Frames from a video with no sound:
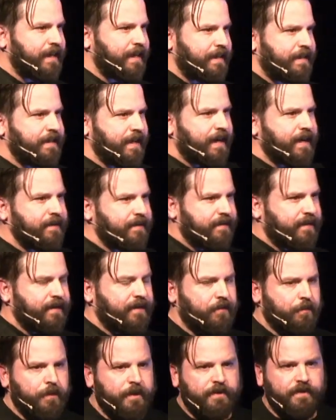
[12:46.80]
that he does
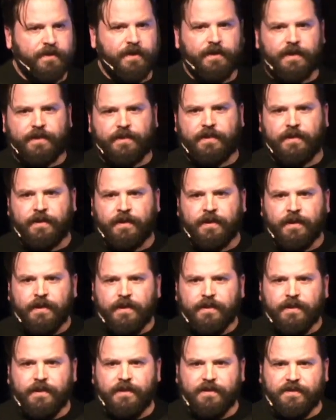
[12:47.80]
this, we see that the,
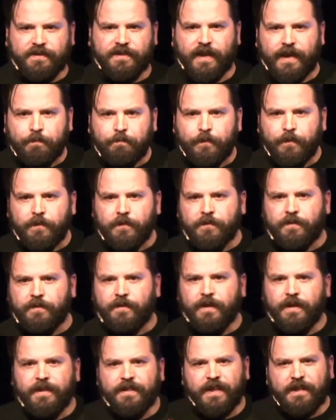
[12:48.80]
the
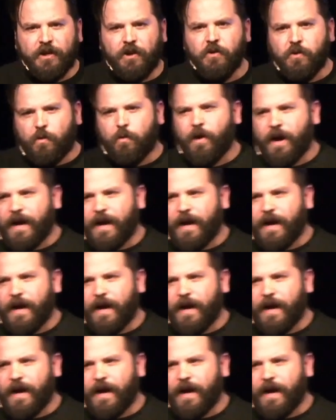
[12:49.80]
disciples, they don't